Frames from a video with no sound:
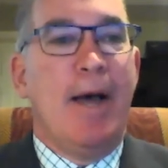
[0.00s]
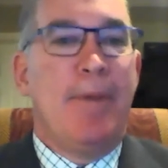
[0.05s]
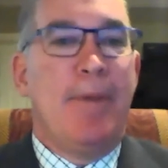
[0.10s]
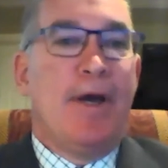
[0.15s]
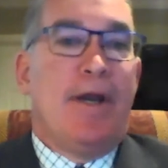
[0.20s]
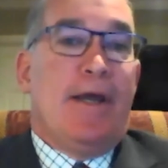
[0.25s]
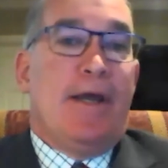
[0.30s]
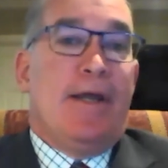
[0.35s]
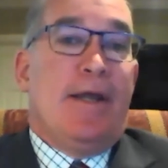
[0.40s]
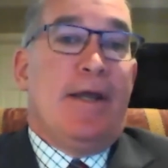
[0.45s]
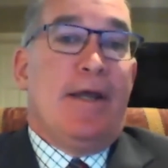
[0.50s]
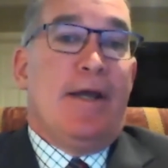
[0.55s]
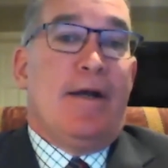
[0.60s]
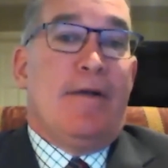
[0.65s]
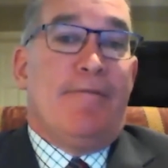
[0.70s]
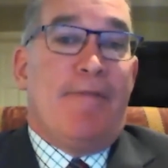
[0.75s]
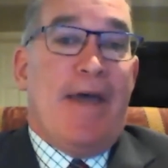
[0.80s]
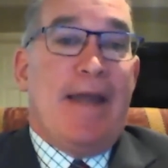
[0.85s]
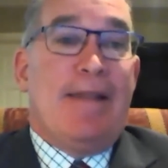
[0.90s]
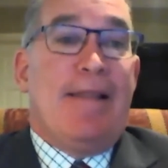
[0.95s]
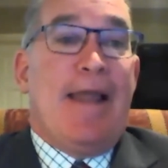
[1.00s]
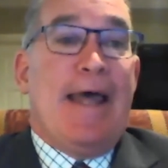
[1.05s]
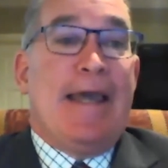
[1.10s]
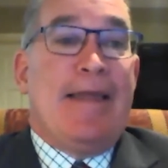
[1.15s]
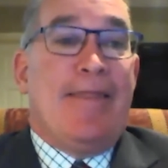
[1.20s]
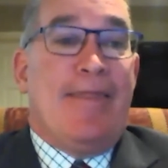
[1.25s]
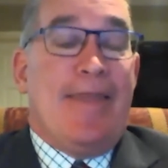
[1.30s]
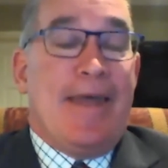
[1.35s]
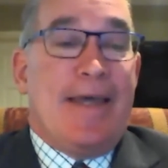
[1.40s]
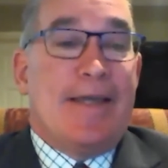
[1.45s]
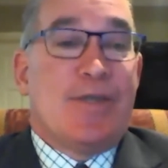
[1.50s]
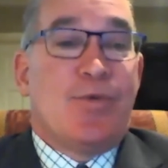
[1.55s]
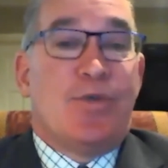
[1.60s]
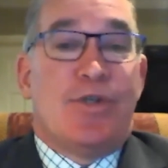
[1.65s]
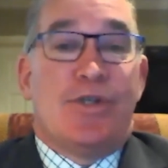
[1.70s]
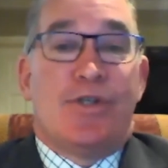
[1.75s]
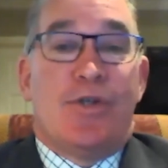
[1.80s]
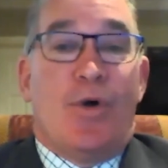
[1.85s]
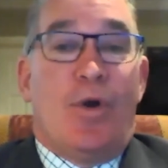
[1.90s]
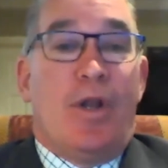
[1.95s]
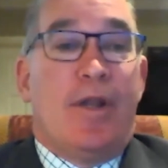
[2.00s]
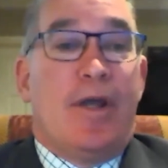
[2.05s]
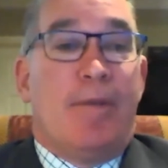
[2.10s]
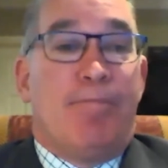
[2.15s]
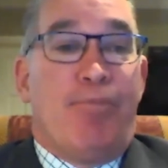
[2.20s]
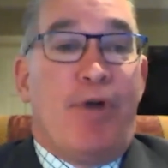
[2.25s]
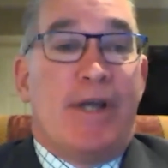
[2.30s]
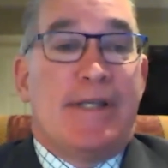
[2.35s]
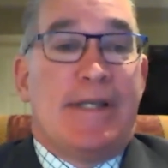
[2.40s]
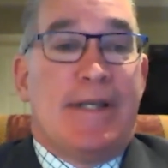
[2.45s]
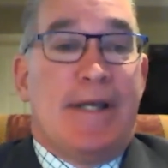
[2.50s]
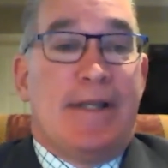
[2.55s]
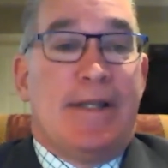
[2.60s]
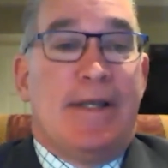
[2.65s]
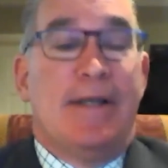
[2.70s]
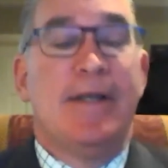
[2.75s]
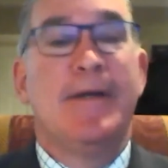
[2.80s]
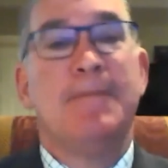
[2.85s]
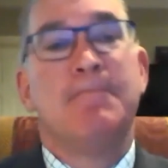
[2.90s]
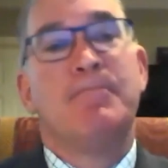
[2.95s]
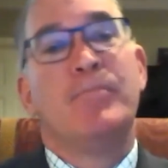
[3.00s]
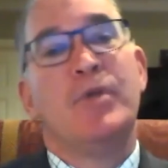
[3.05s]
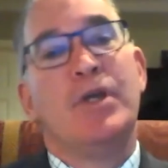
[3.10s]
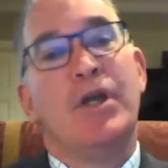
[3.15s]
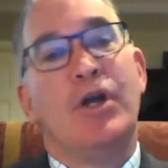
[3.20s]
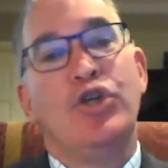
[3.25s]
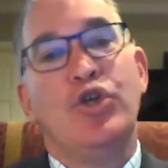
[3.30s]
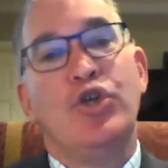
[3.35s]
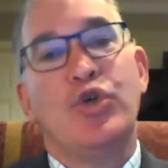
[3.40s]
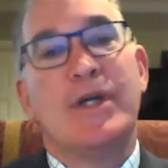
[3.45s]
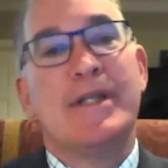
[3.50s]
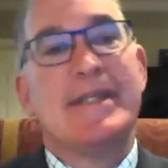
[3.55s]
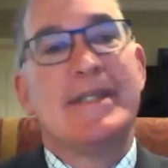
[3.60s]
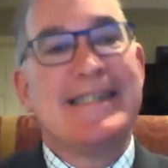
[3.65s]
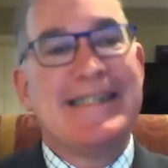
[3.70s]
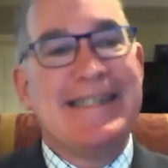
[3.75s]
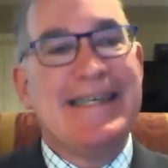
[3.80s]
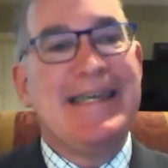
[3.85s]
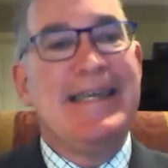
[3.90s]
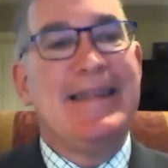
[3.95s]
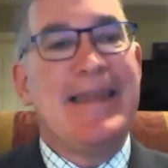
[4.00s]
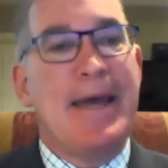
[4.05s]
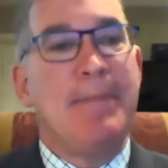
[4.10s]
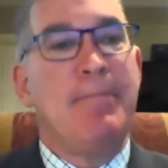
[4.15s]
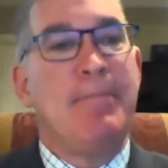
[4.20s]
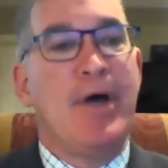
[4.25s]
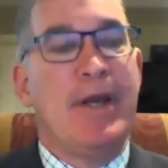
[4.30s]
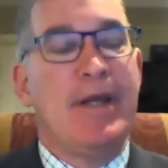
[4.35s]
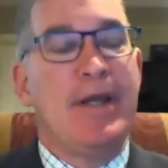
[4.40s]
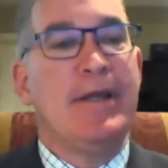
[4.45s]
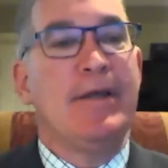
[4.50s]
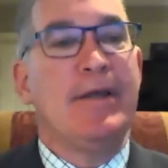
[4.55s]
But in an event like this, which is totally unprecedented, you could see that money